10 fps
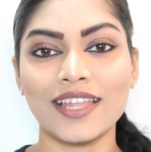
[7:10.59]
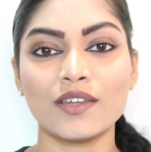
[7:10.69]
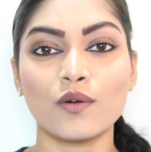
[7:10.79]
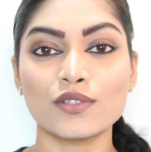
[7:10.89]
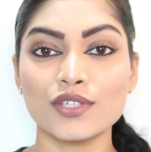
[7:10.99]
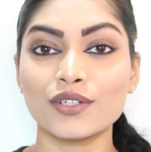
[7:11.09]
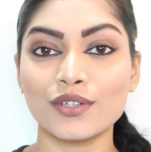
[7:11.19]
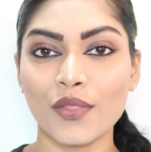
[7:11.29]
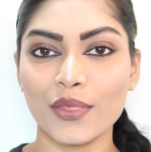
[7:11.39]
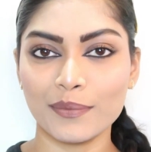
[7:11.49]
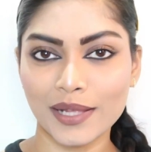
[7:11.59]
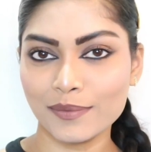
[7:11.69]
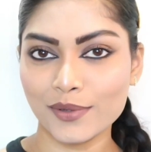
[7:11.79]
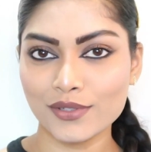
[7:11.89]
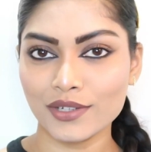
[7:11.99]
and also turn on the bell
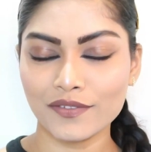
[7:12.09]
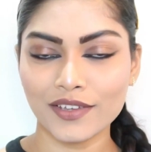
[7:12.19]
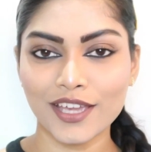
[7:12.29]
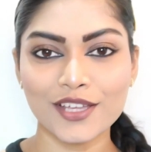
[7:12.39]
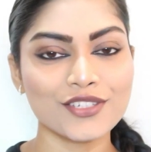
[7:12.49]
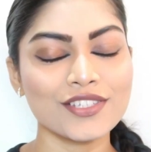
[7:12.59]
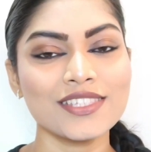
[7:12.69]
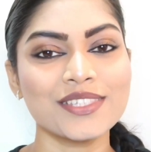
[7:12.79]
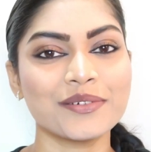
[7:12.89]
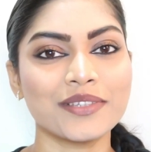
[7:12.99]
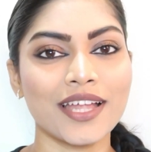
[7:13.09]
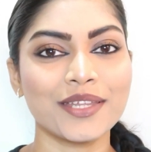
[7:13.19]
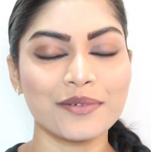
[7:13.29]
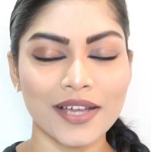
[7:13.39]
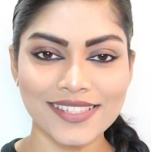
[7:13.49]
post notifications so
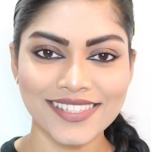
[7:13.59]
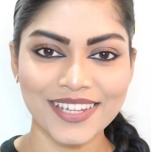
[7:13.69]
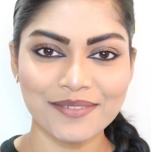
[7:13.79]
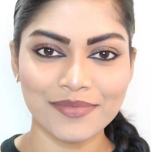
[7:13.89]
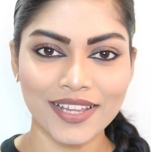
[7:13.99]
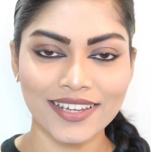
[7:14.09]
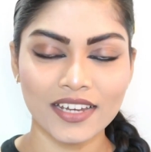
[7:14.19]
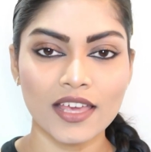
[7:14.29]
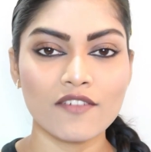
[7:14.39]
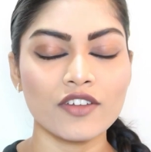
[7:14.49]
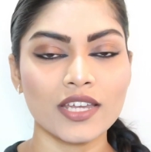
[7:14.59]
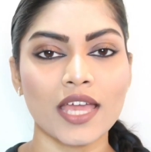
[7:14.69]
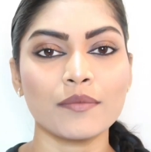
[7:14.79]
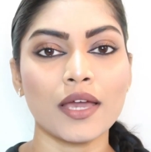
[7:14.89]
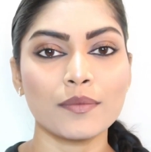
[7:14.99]
that you guys get updated every
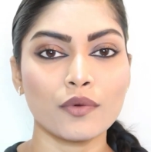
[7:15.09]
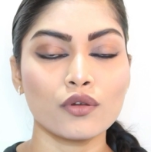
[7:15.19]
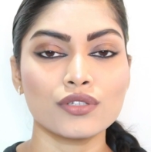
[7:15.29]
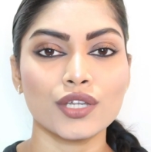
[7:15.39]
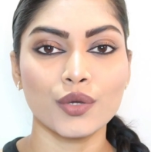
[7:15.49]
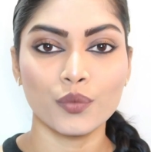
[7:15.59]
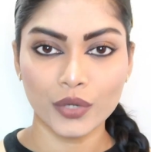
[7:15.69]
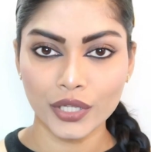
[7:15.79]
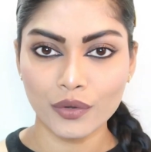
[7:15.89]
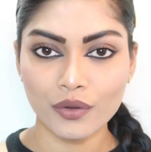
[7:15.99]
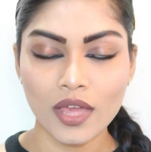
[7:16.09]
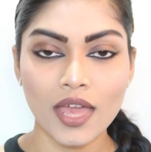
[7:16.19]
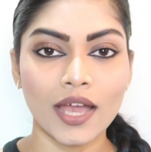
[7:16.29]
time I post a new video.